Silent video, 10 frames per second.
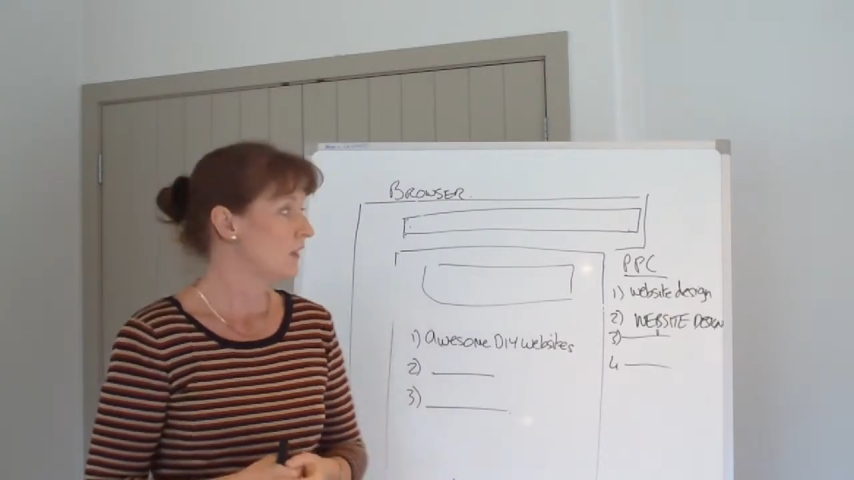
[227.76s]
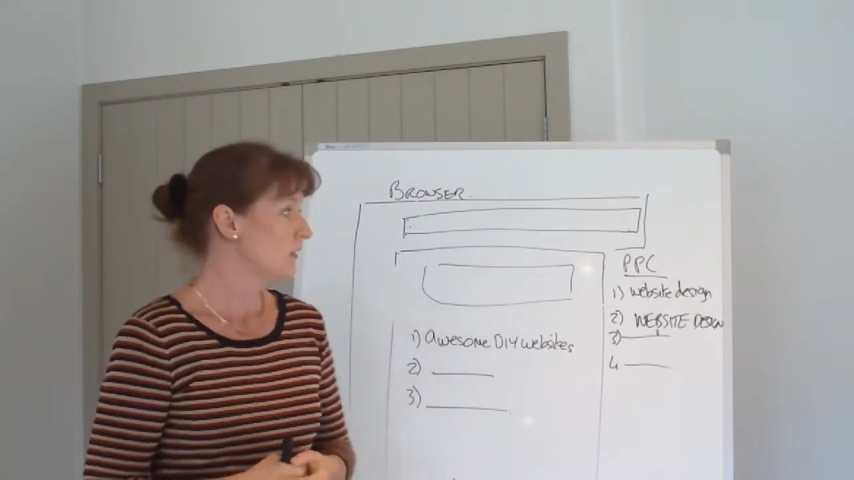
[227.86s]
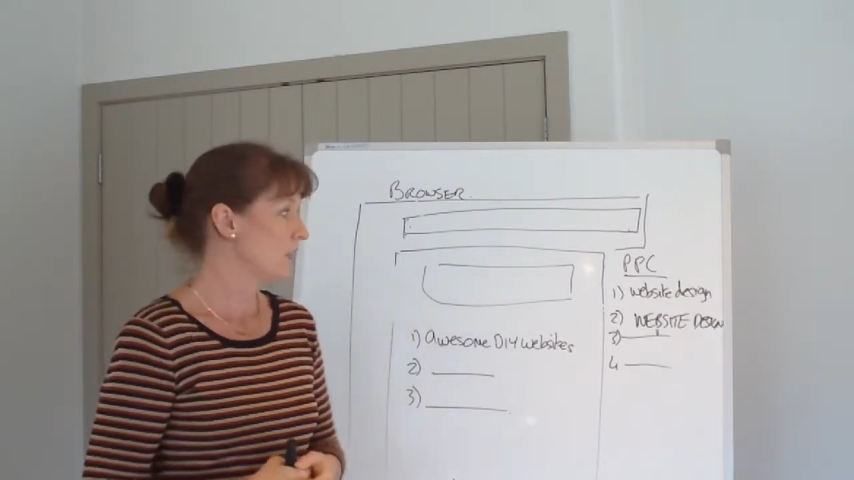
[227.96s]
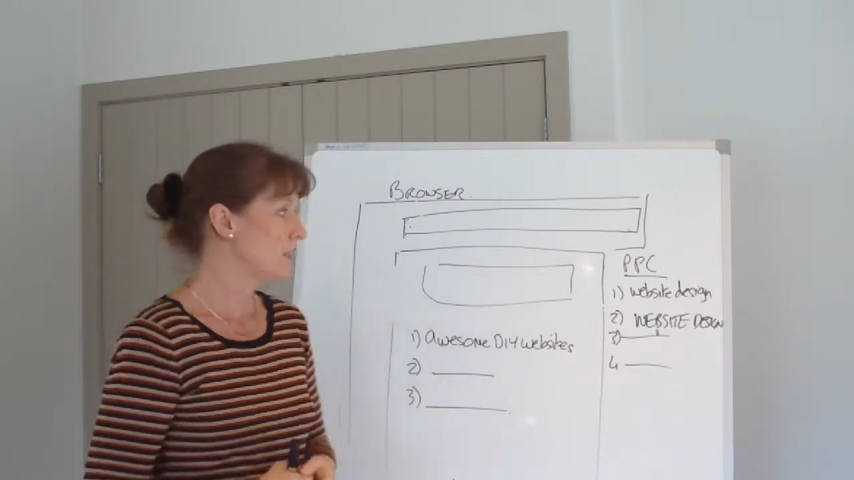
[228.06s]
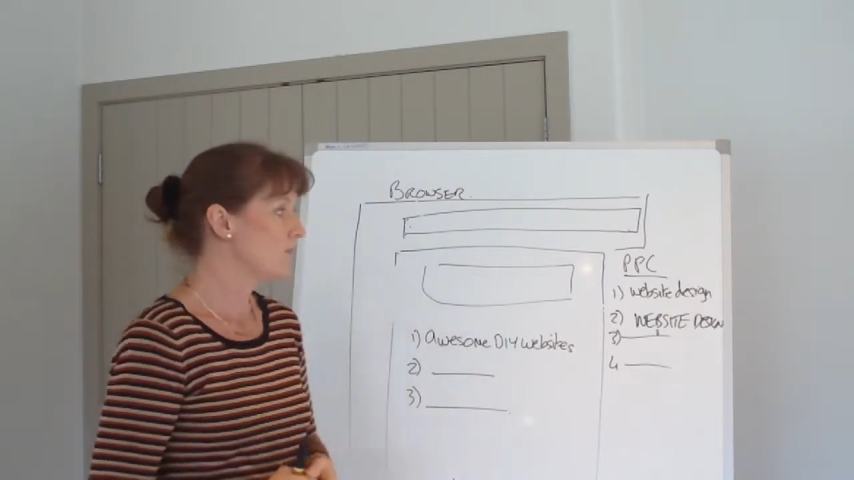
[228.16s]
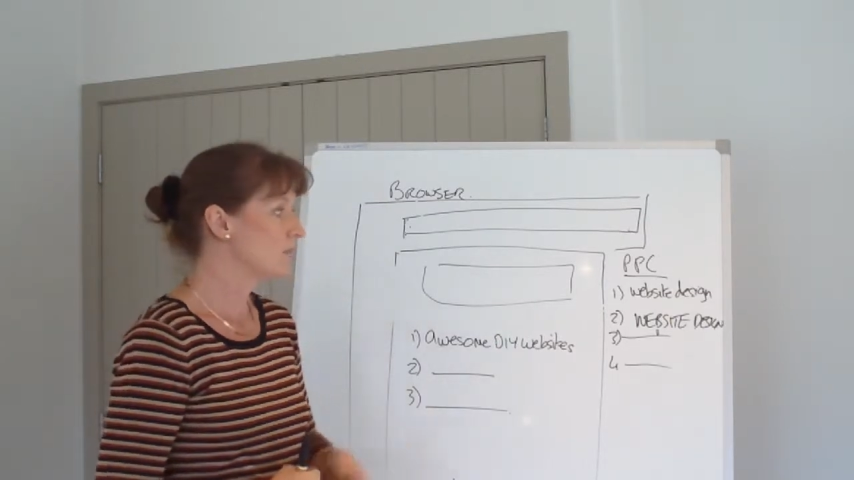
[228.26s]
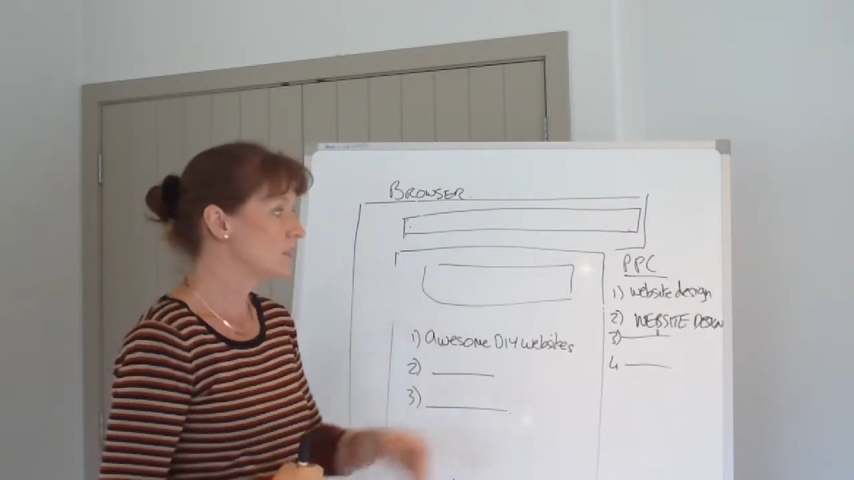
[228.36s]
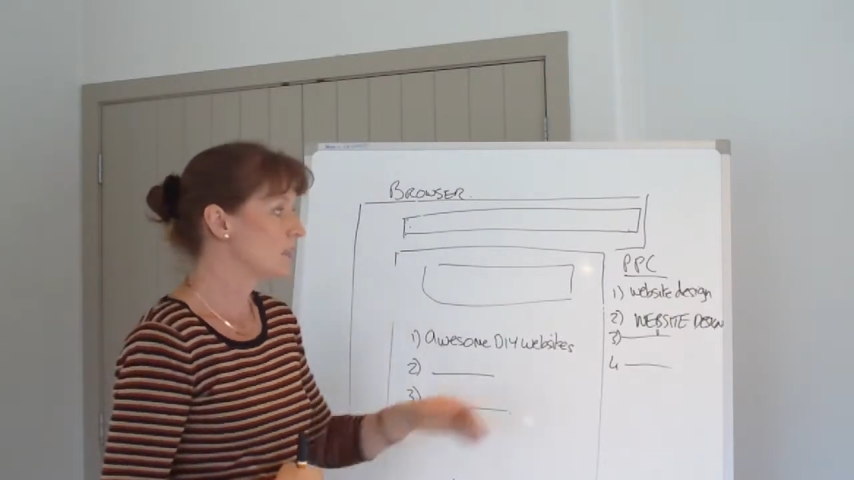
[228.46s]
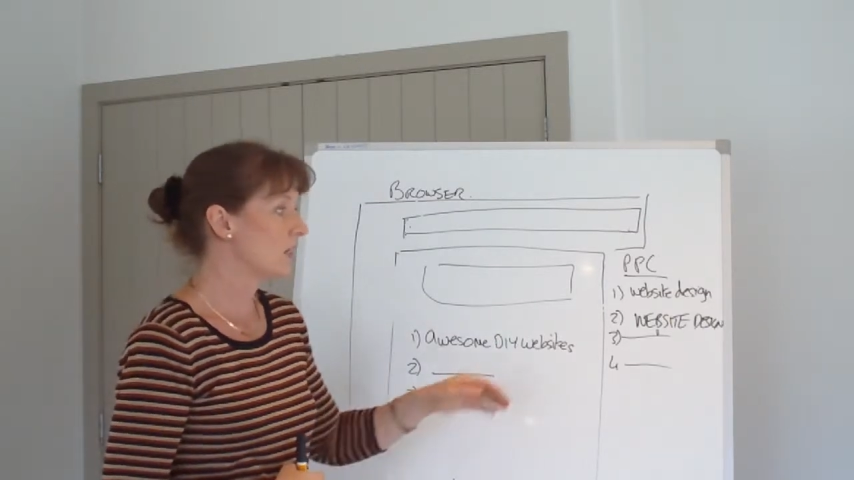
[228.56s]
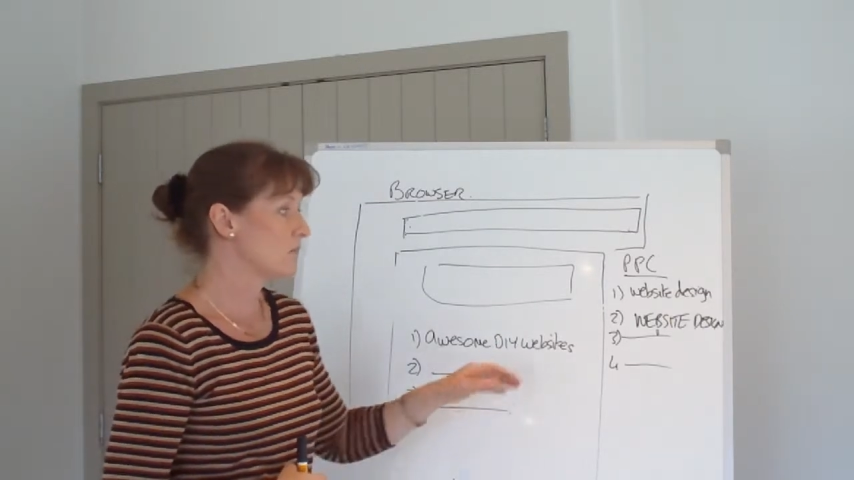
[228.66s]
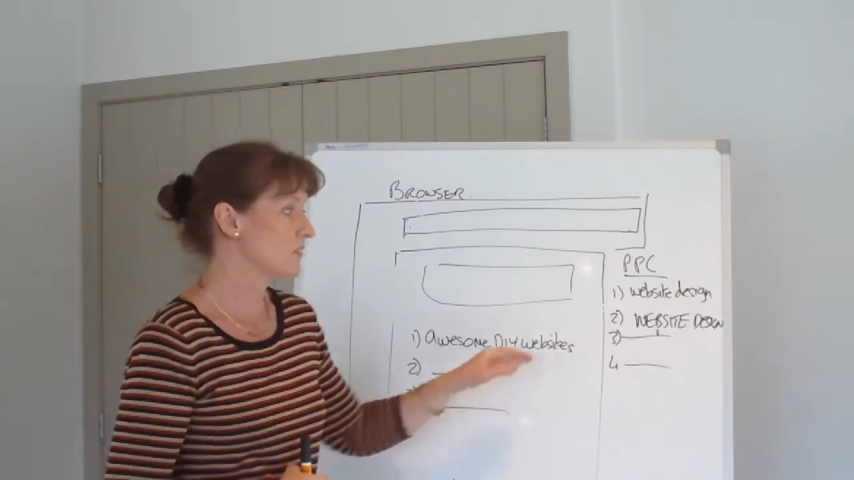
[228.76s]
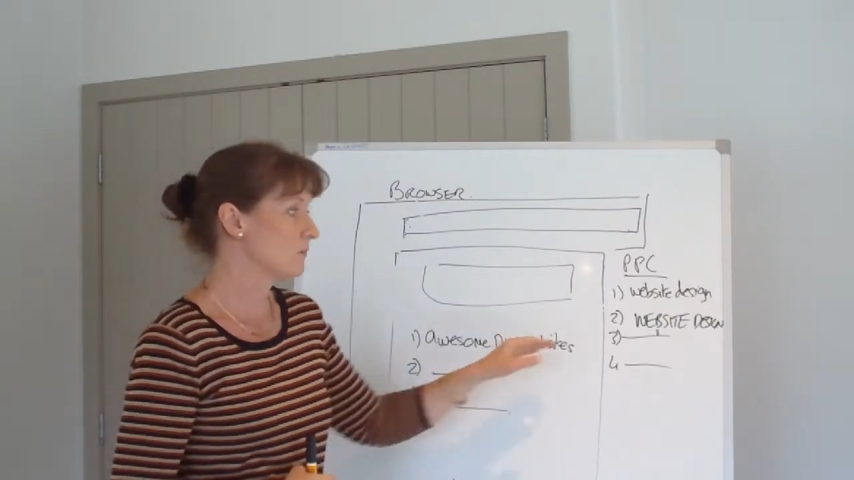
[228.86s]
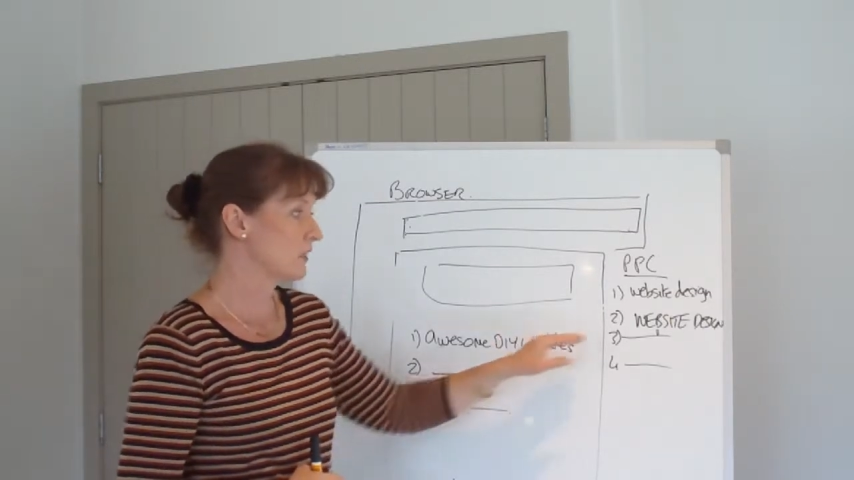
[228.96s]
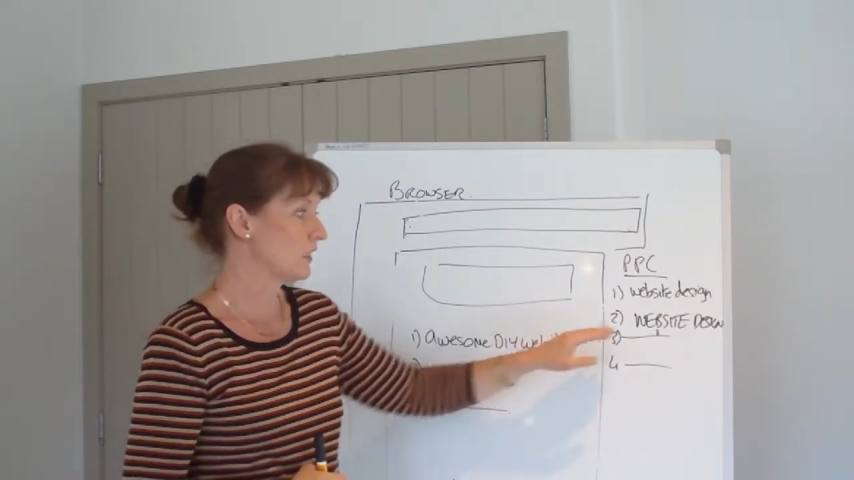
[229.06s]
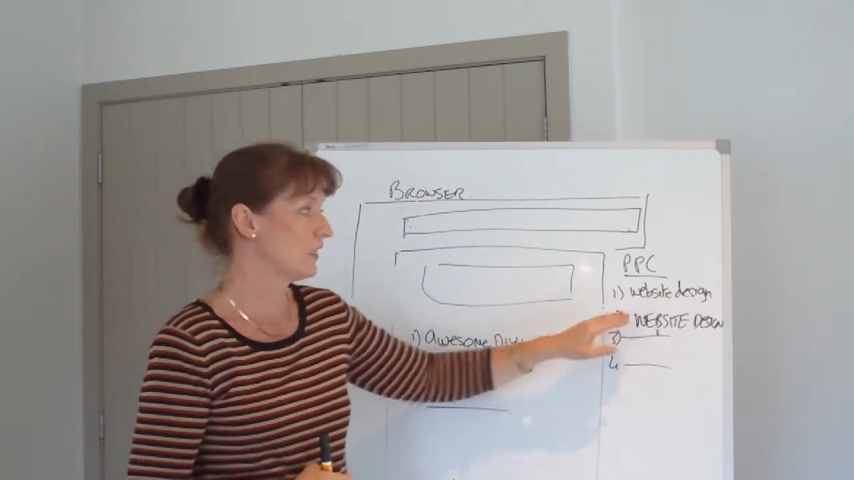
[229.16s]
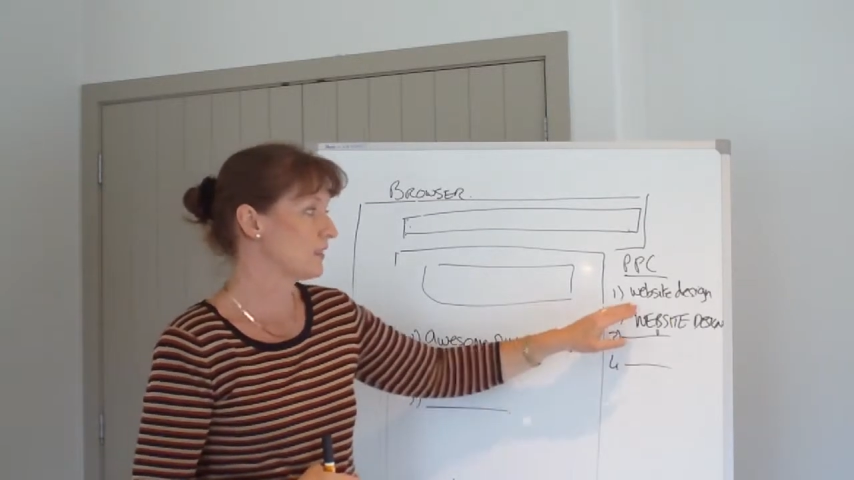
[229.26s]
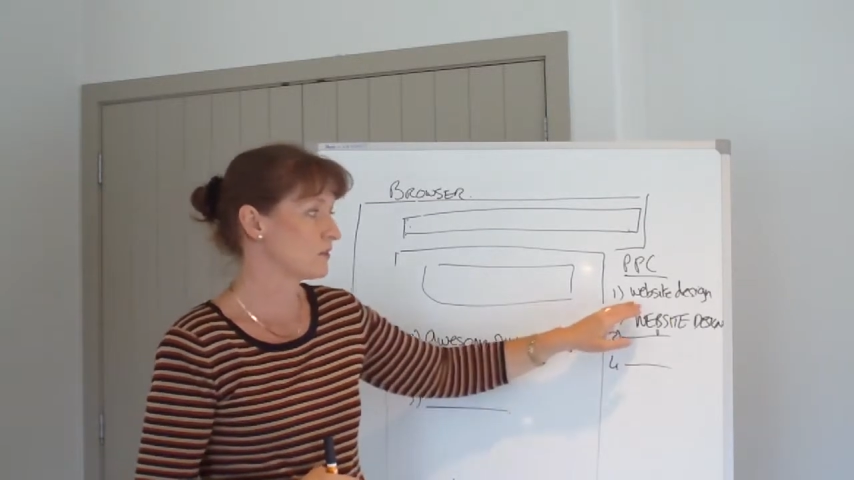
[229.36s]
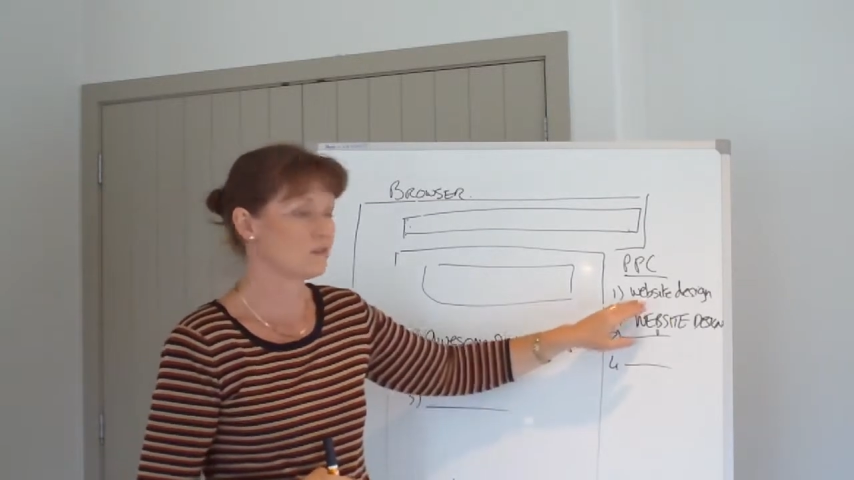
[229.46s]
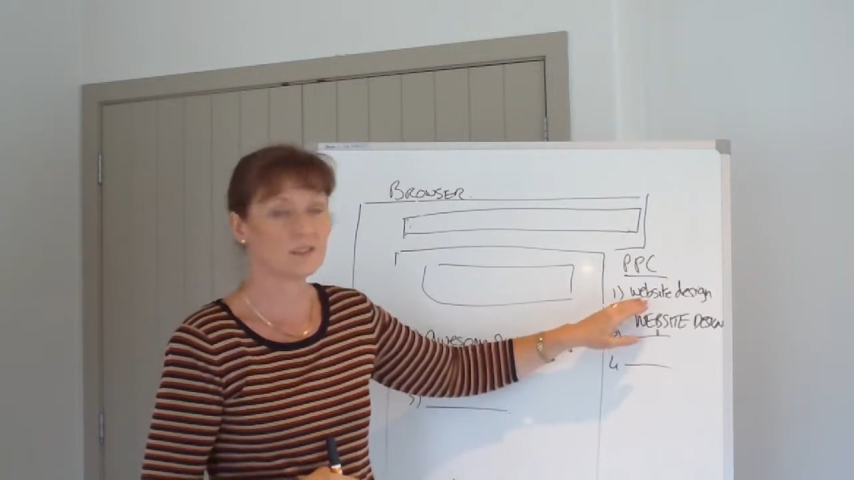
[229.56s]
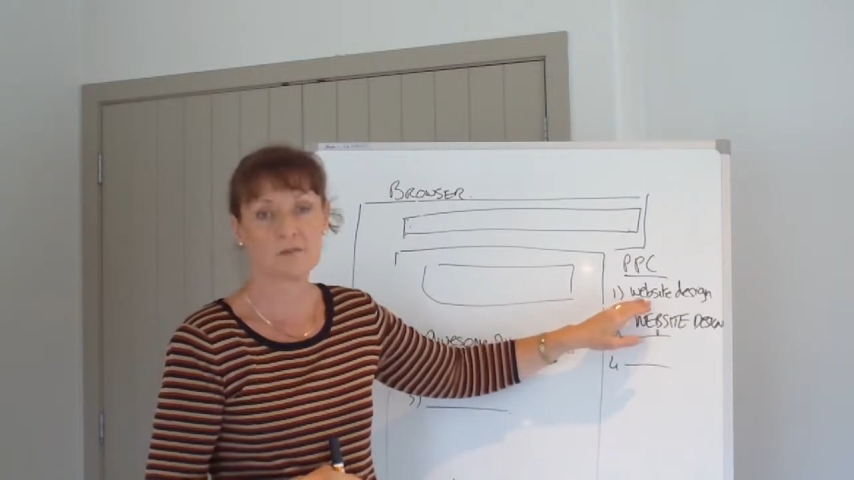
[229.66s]
Now, every time somebody clicks
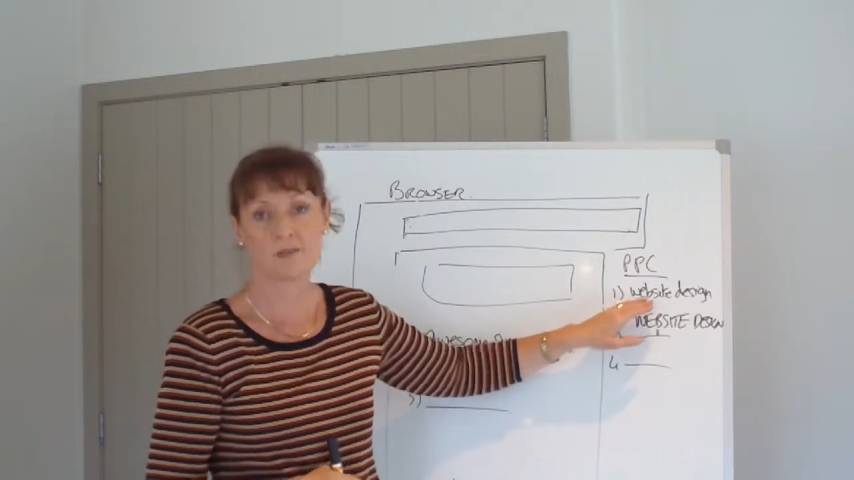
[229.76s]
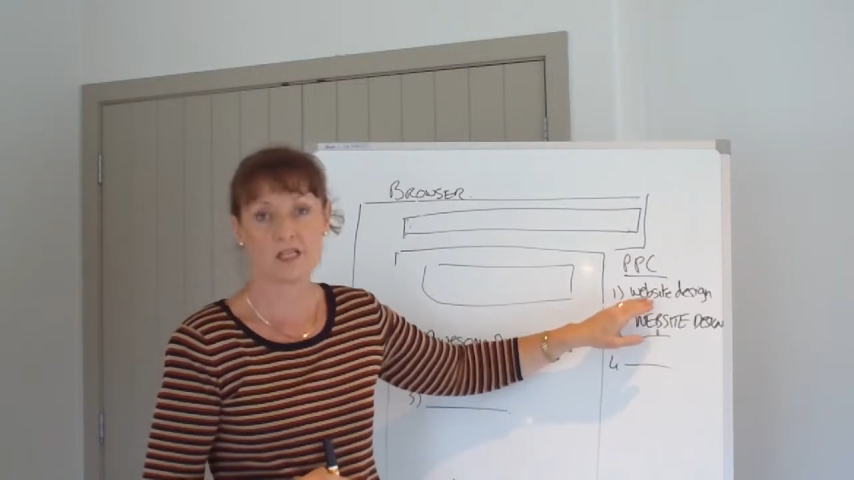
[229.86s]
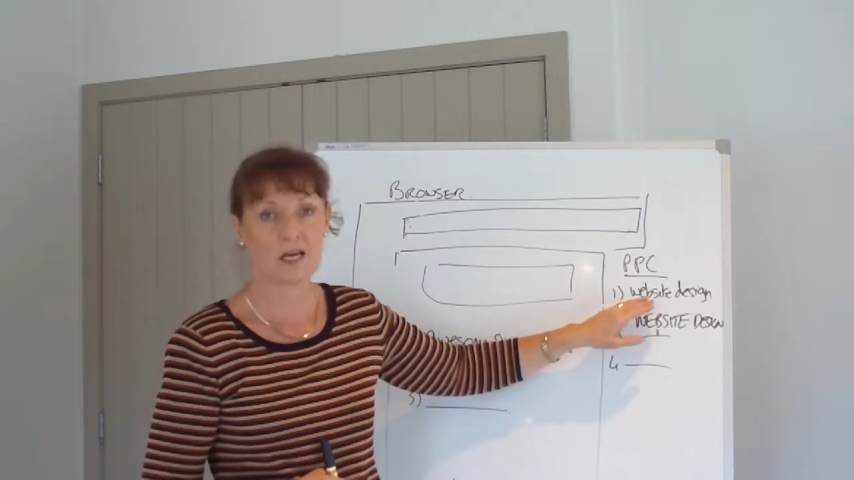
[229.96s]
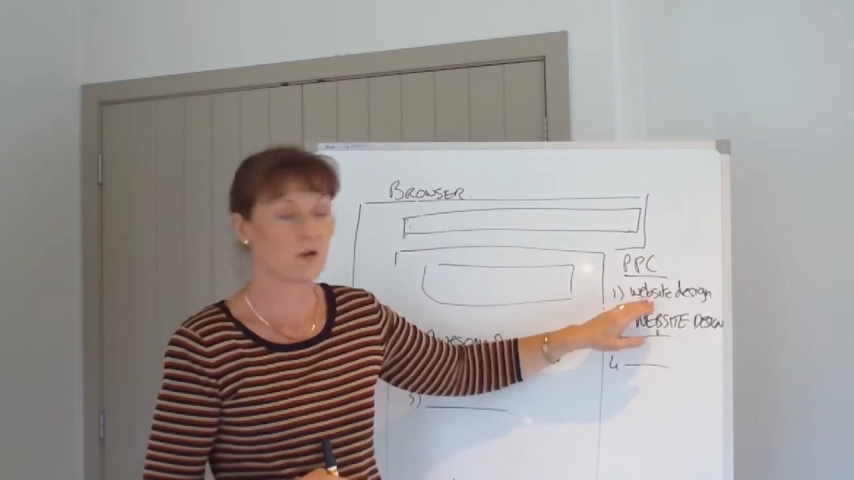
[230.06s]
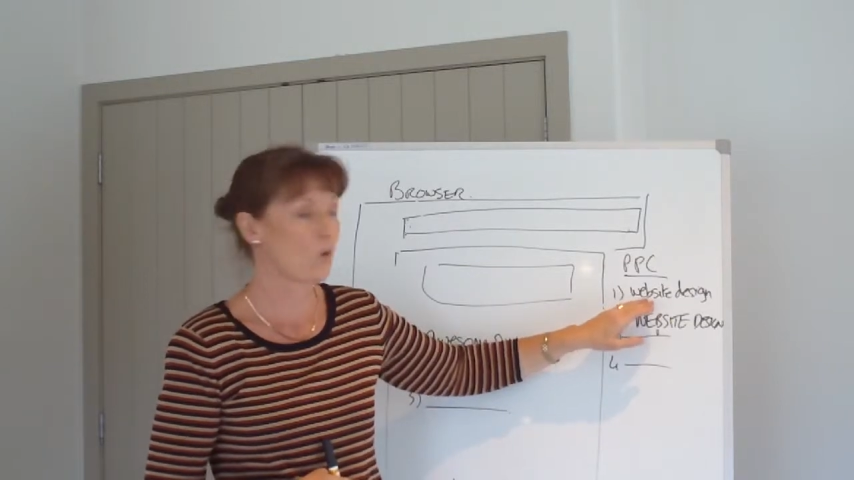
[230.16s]
on something like